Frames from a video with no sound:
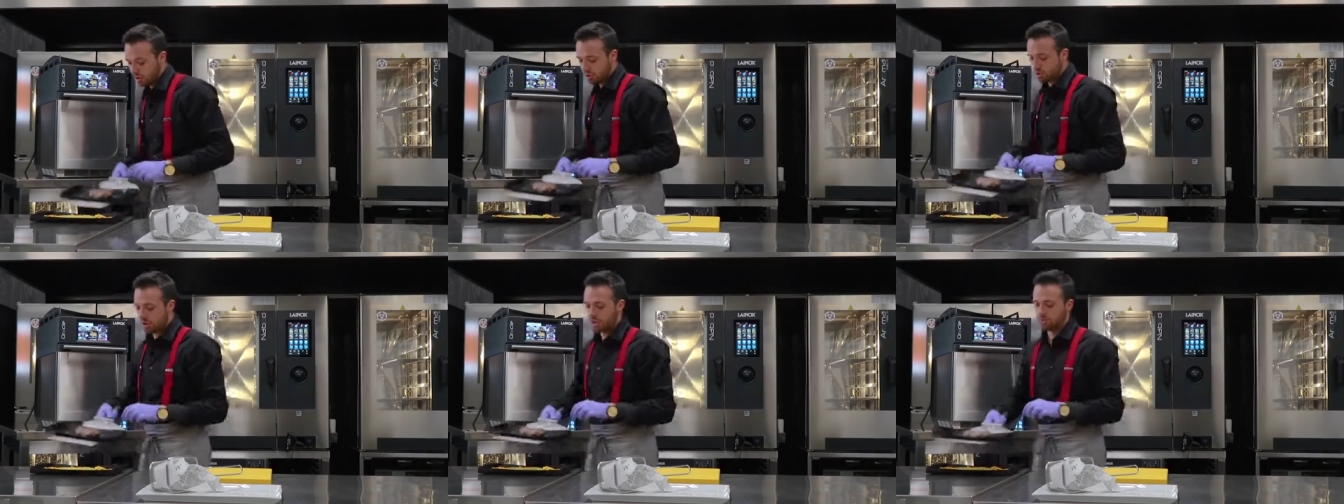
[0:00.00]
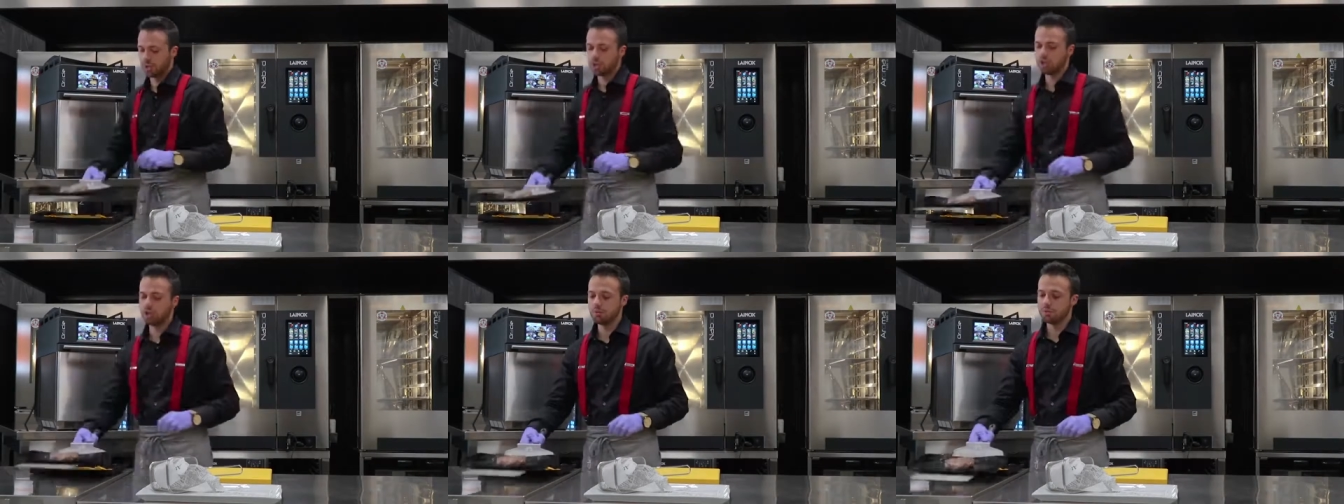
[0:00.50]
So I have my
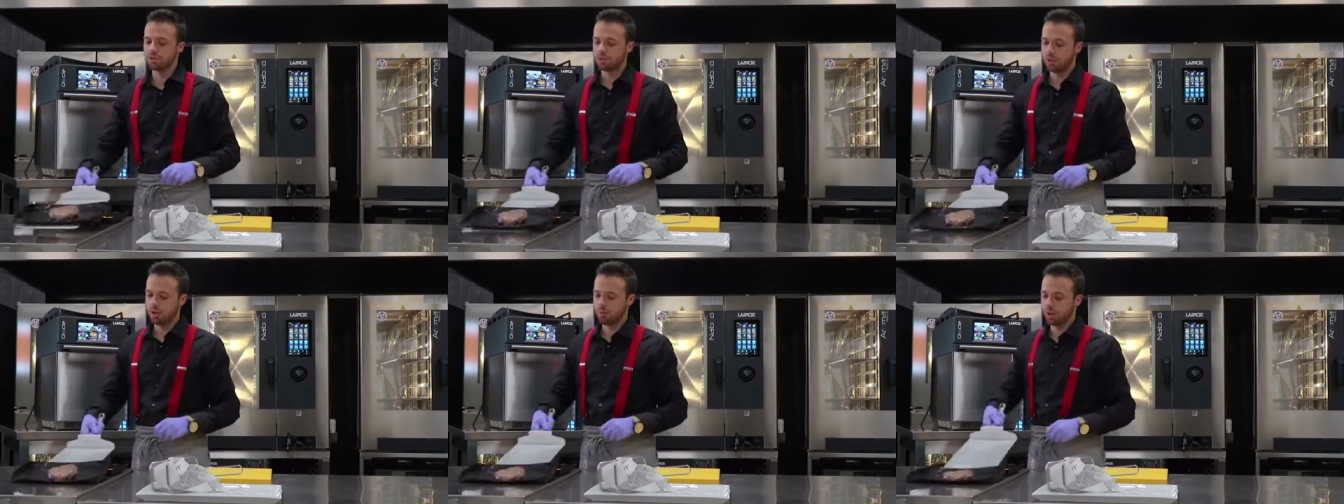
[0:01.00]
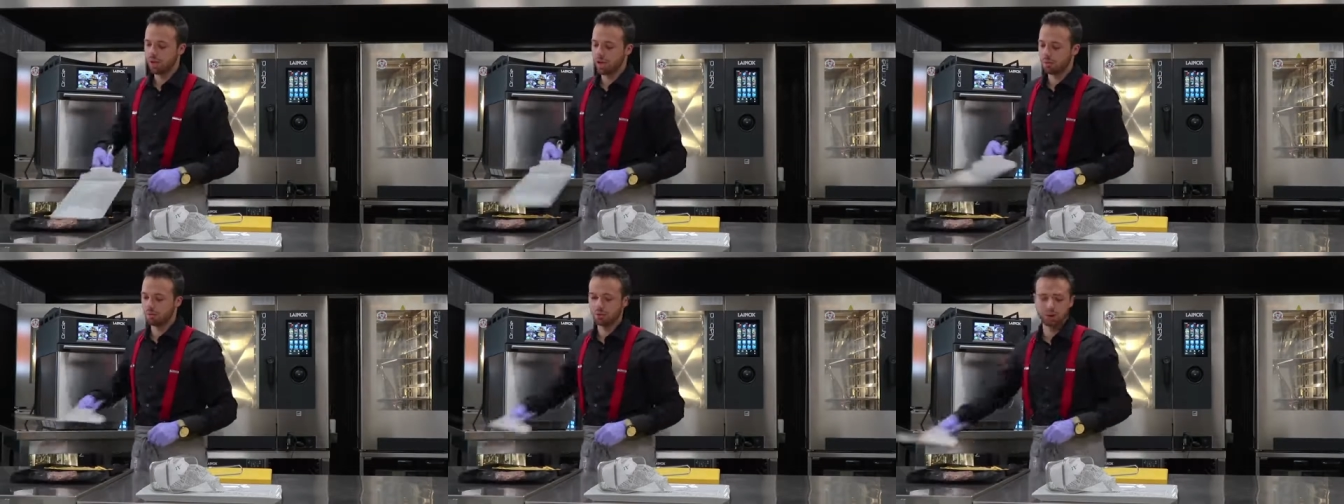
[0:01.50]
chips and my
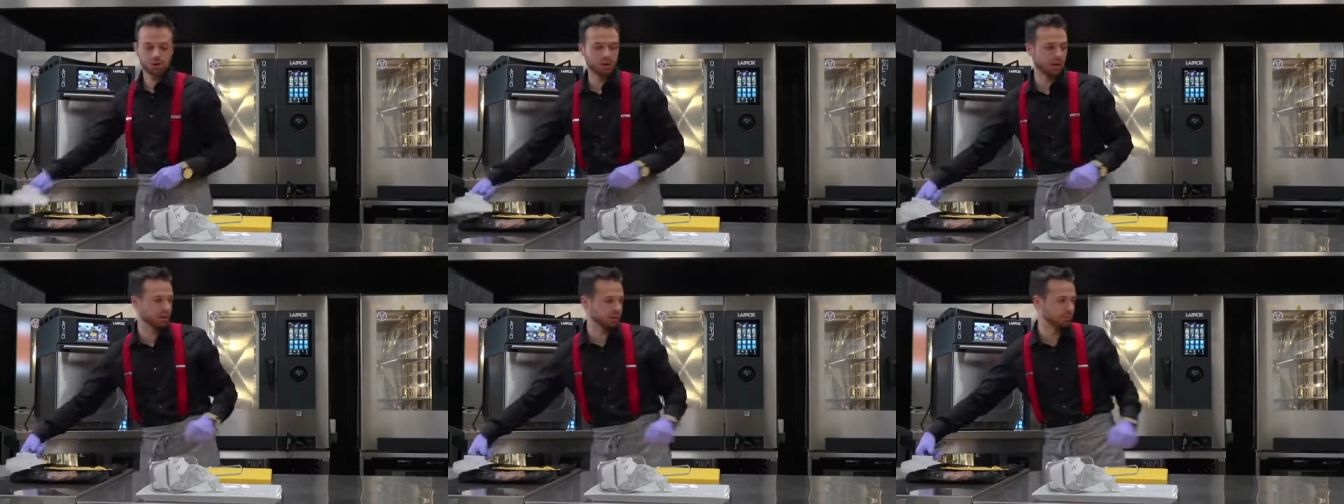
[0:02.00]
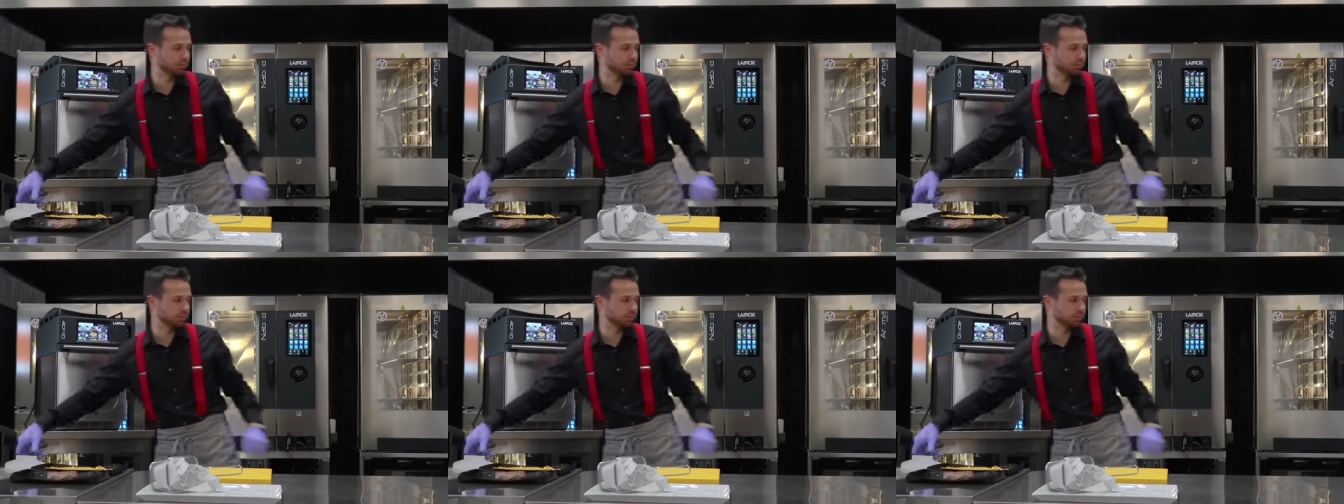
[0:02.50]
hamburger ready.